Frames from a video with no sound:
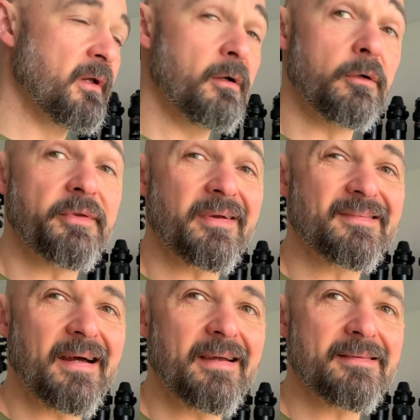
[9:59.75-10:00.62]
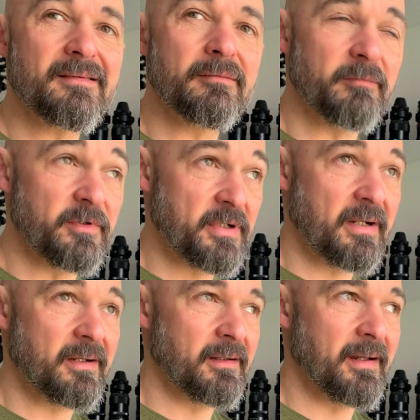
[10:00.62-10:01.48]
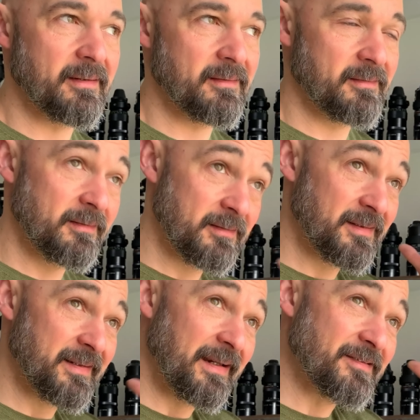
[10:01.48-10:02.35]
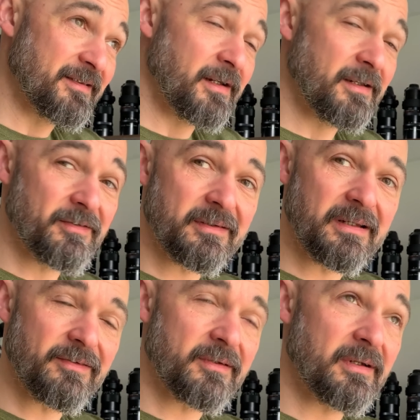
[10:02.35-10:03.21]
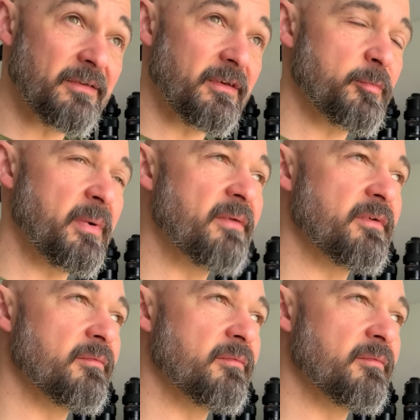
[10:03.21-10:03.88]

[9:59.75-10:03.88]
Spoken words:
contact eyes, which are like crazy expensive